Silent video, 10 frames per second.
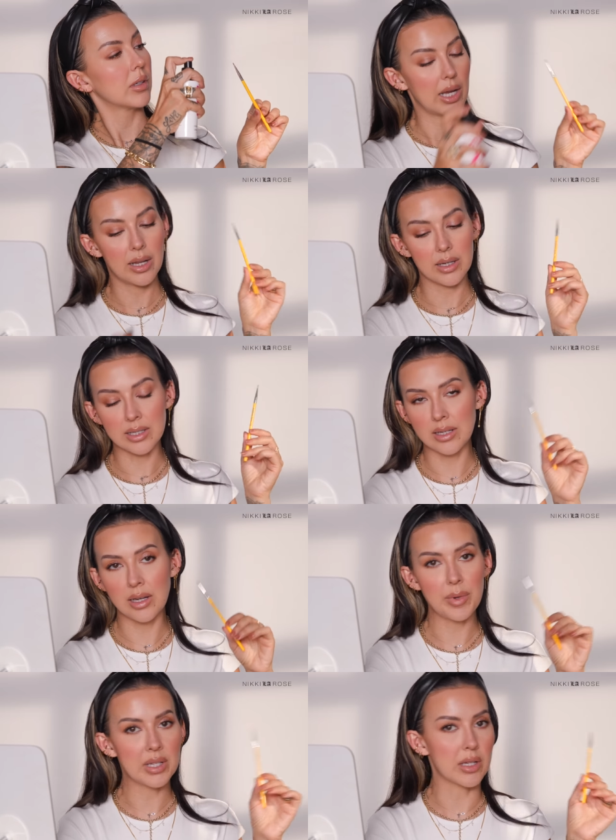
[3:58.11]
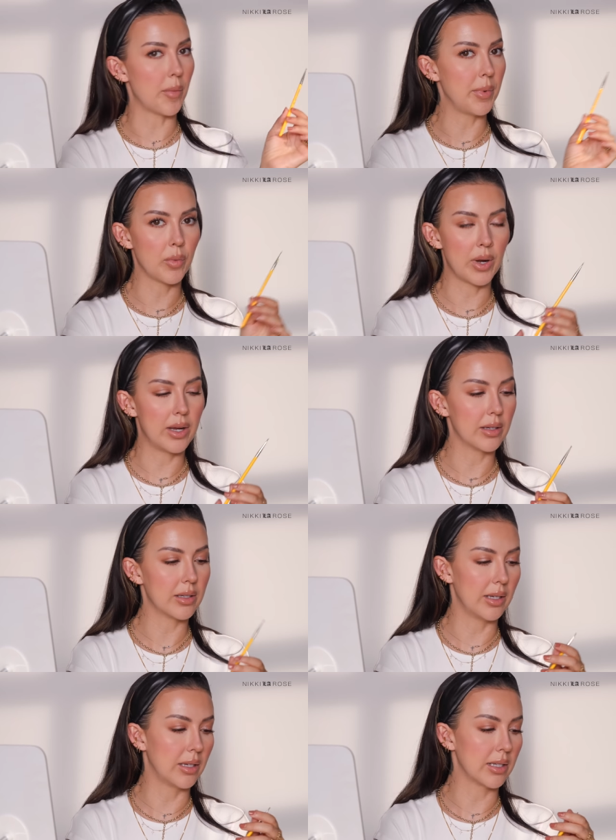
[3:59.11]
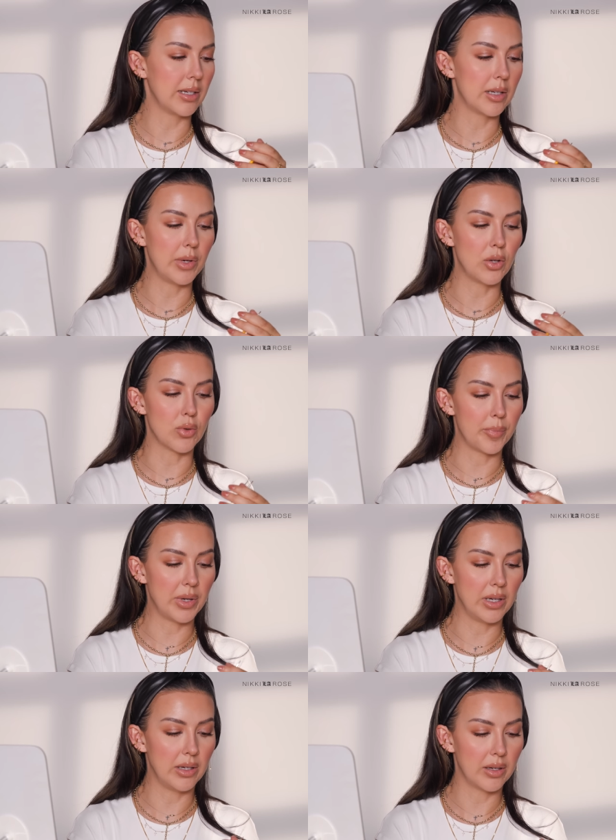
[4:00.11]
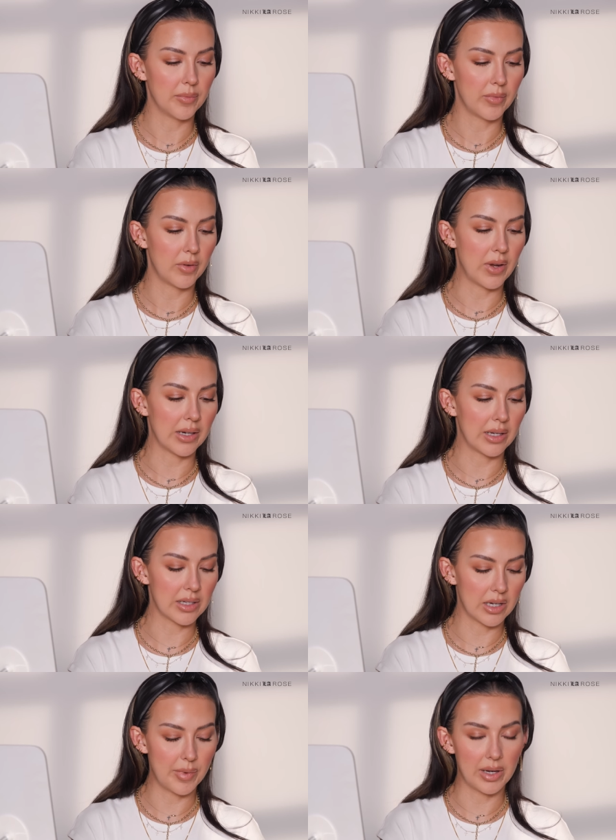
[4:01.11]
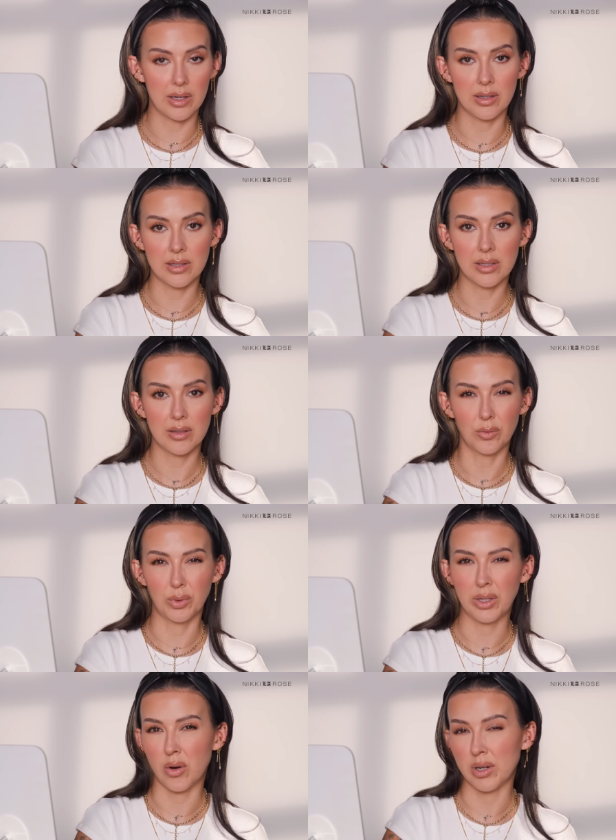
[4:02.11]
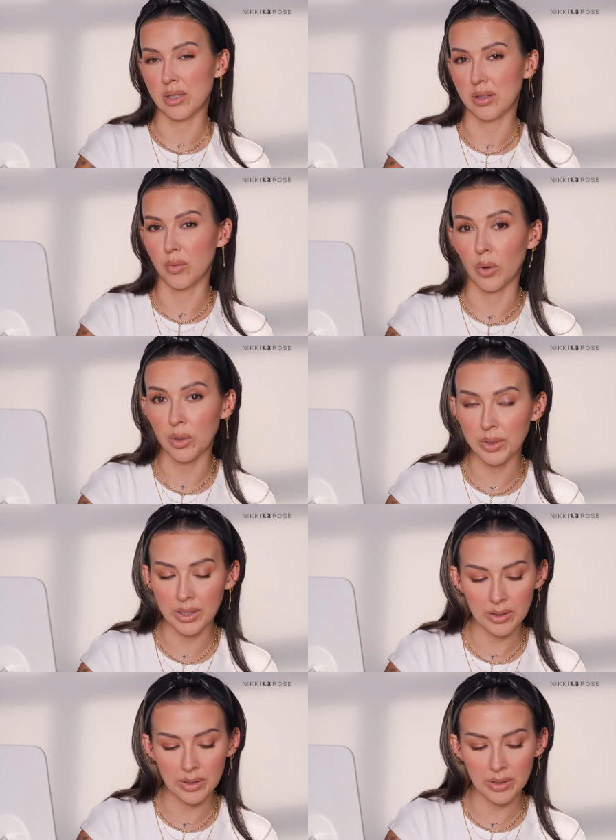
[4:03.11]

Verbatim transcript: And it doesn't need to be sopping wet. It doesn't need to be dripping. In fact, that's gonna make it really hard to work with